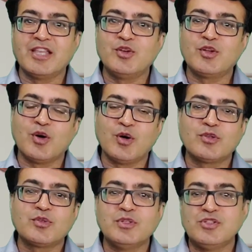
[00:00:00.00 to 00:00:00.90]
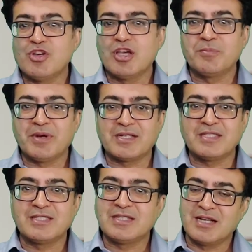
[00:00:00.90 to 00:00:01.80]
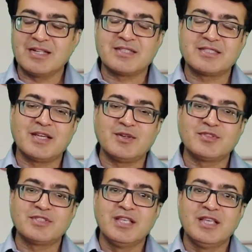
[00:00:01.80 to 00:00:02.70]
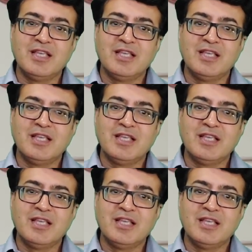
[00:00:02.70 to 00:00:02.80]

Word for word: and you're also enjoying practicing ultrasounds.